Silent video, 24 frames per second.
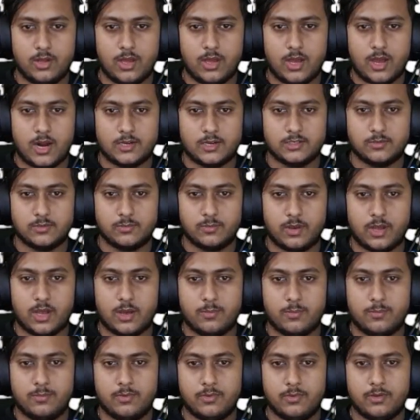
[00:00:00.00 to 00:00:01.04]
add some
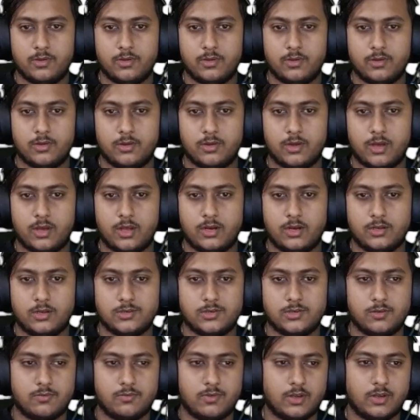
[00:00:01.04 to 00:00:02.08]
gap, and let's
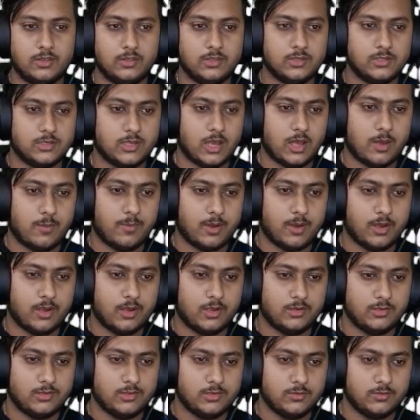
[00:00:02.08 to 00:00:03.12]
define this gap
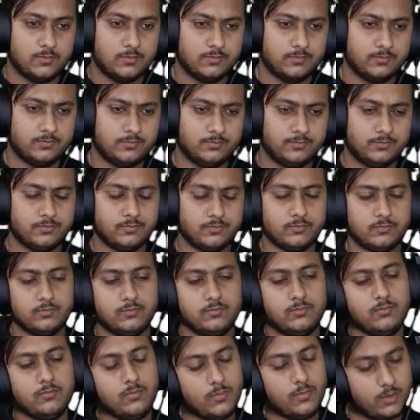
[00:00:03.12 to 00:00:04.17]
as
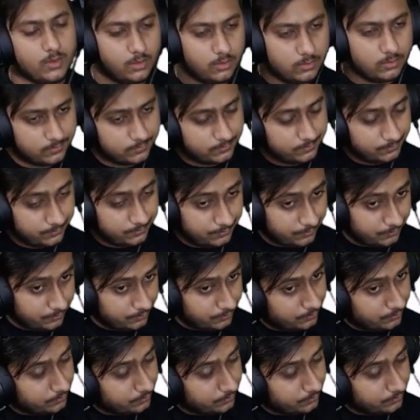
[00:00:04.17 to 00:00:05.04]
0.01.